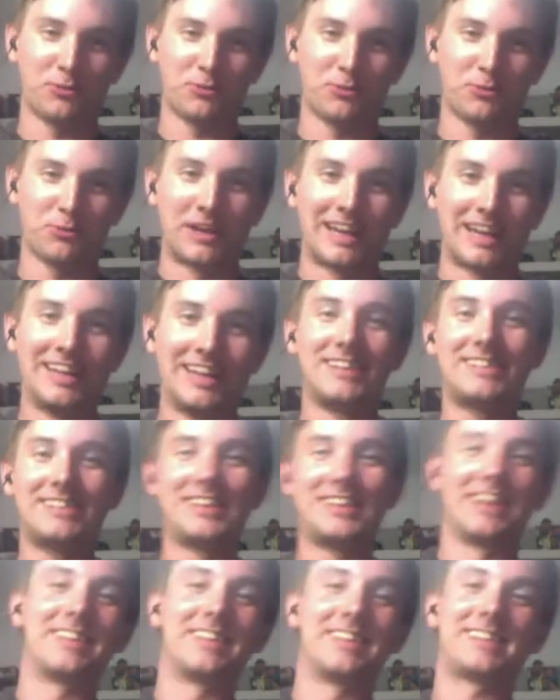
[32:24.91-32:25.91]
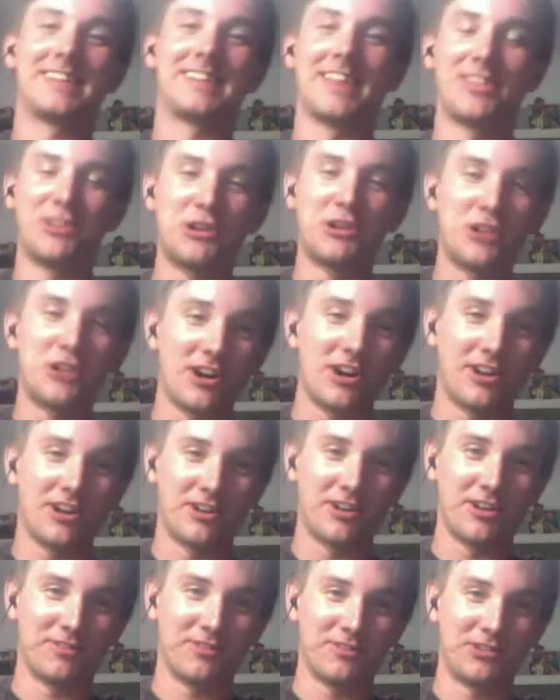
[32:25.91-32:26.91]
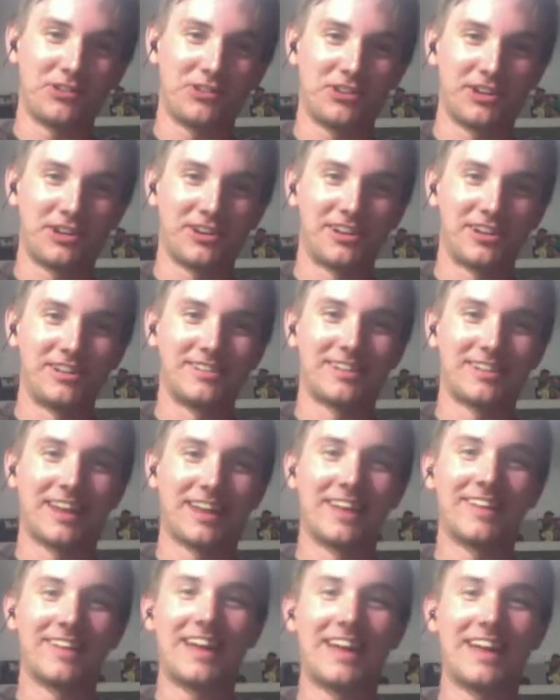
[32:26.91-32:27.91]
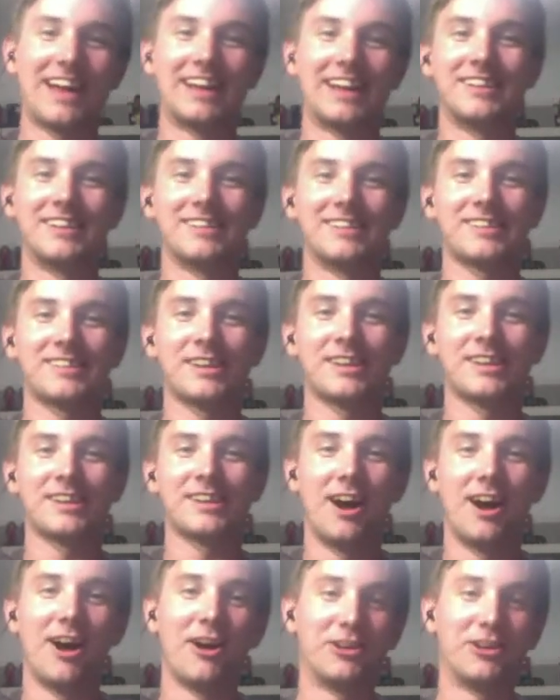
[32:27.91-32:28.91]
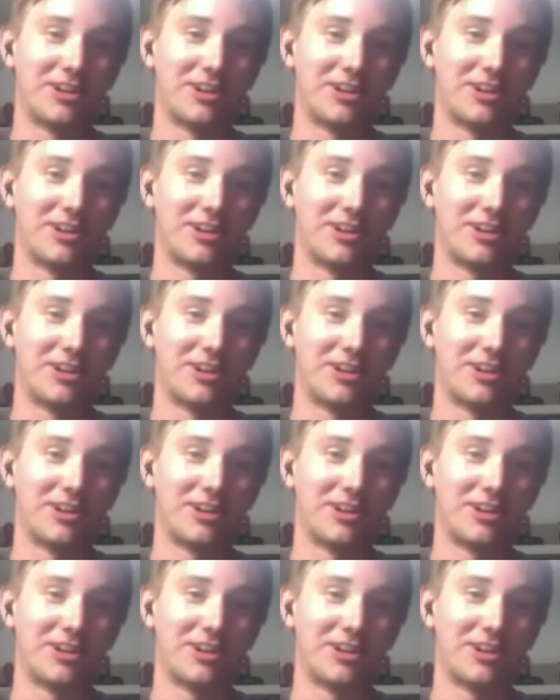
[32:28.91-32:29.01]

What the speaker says: since the dawn of the series, and that is Uncharted.